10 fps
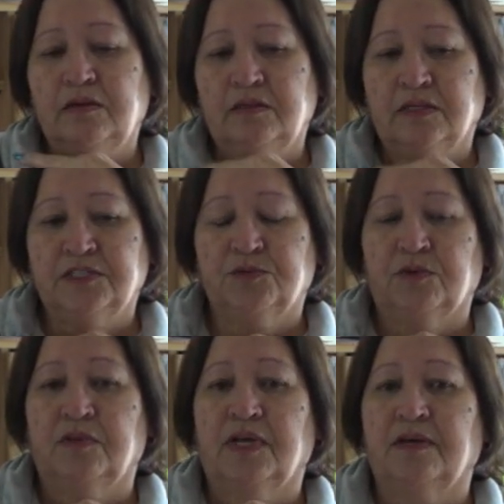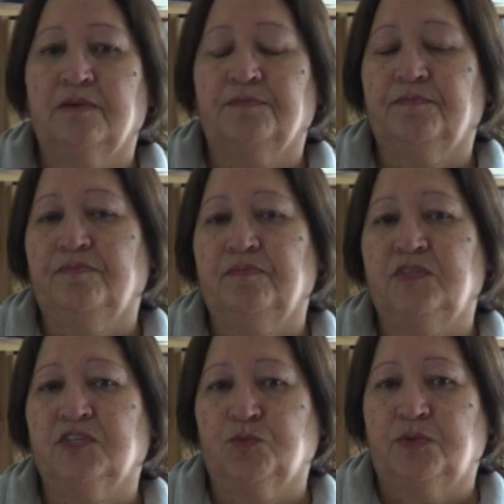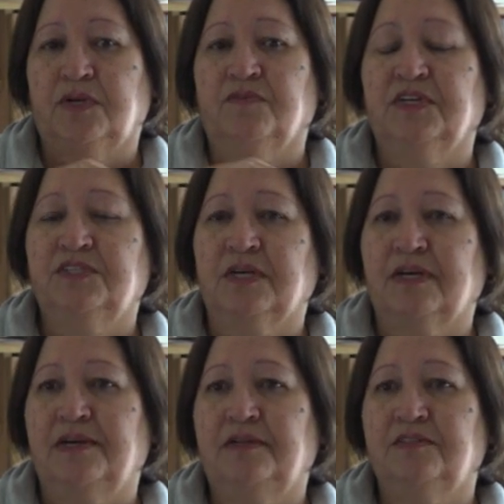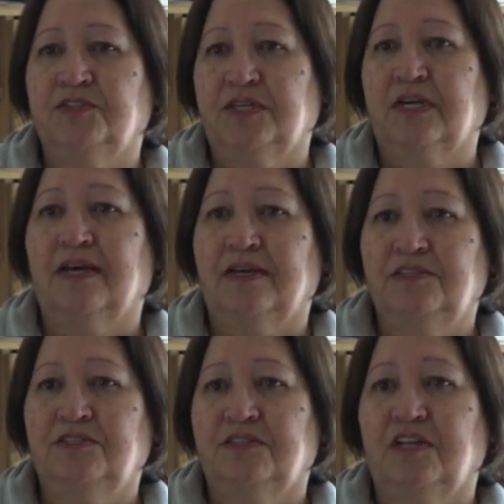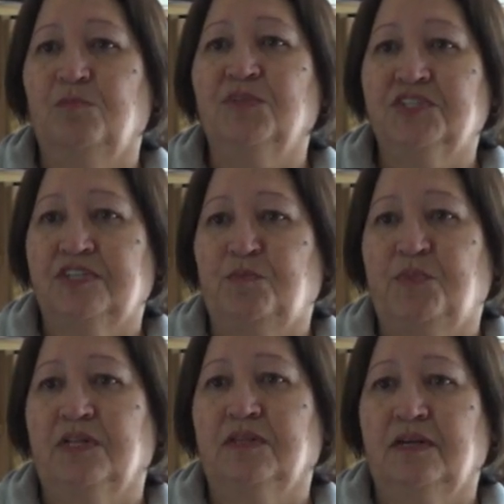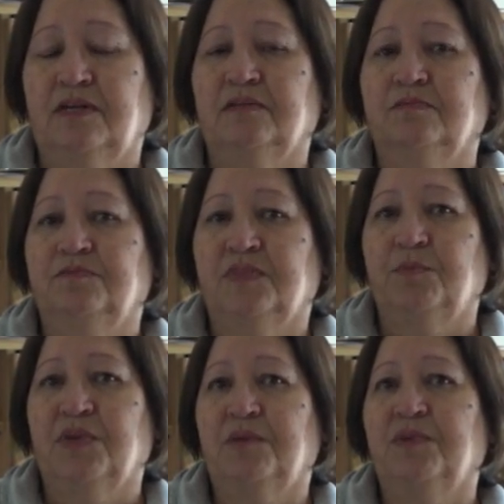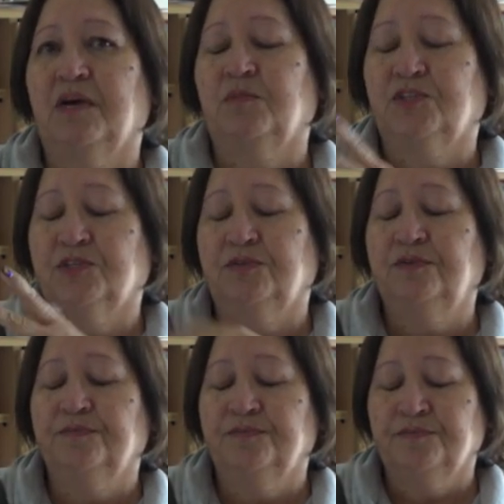And they said, well, they just want to investigate just in case they miss something and they may be able to